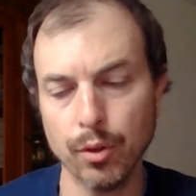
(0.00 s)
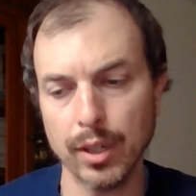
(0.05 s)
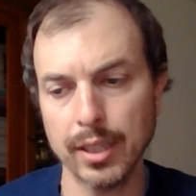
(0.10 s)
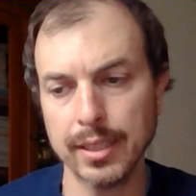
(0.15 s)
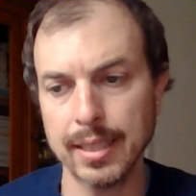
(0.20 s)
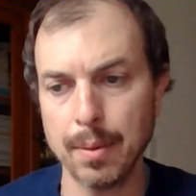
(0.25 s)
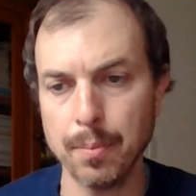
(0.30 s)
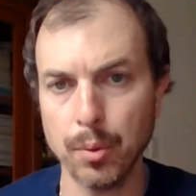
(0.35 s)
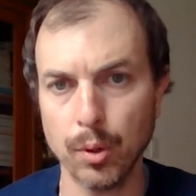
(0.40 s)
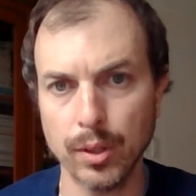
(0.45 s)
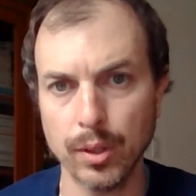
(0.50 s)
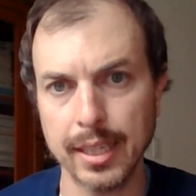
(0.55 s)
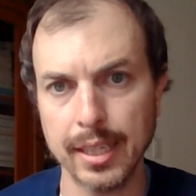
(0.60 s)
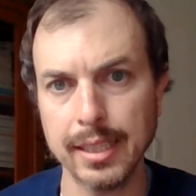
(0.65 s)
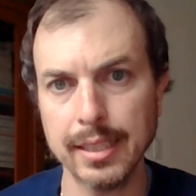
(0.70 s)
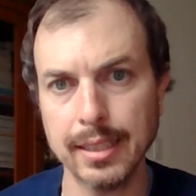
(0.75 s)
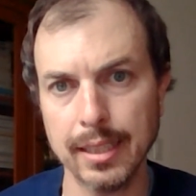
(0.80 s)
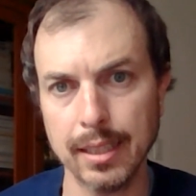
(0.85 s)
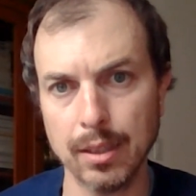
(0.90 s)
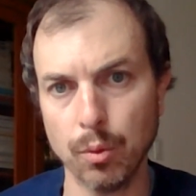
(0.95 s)
For example,
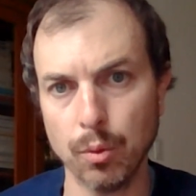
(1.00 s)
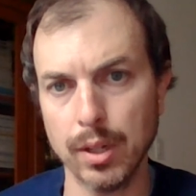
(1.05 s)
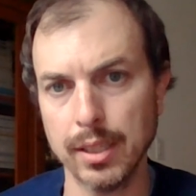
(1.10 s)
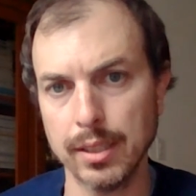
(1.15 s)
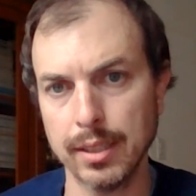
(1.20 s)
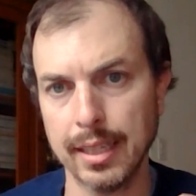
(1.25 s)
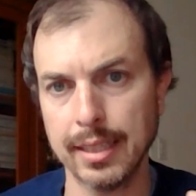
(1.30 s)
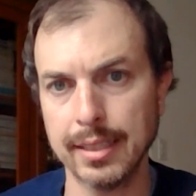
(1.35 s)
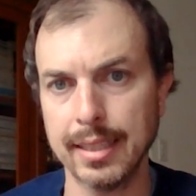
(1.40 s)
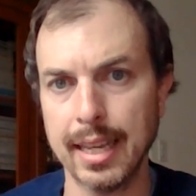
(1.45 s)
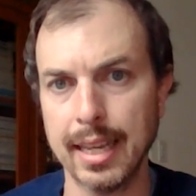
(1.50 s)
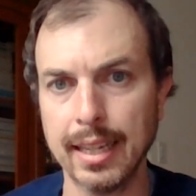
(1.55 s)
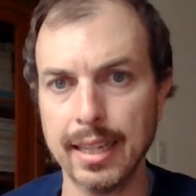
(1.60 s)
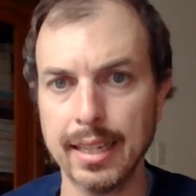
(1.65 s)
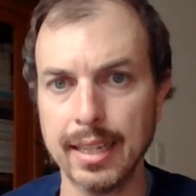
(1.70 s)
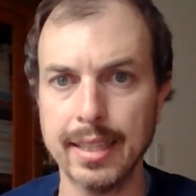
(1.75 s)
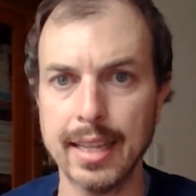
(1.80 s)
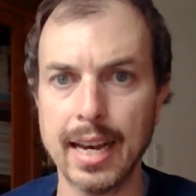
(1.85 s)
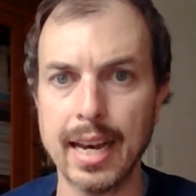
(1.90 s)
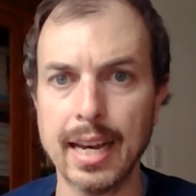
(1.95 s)
this it was
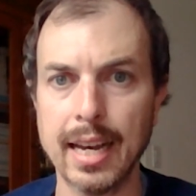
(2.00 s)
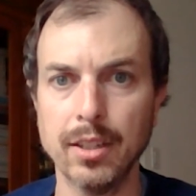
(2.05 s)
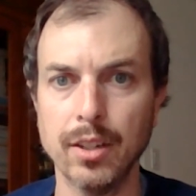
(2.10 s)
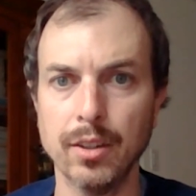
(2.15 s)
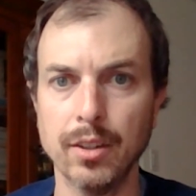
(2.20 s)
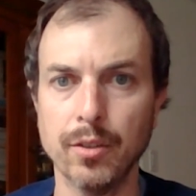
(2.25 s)
exactly that.